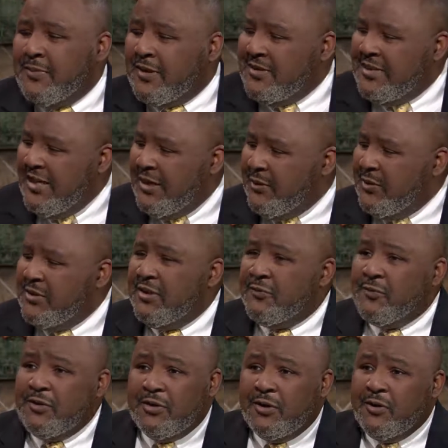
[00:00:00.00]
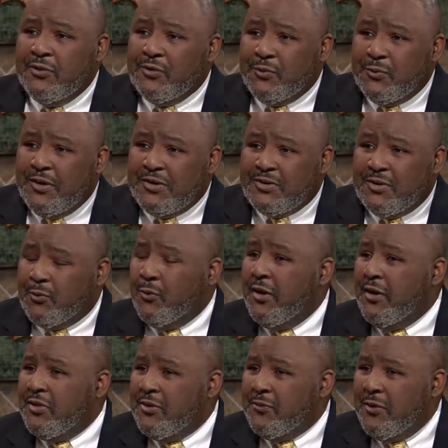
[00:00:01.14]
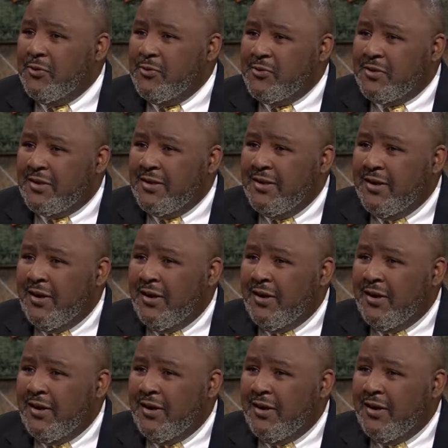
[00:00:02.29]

Sequence of returns risk or wealth erosion.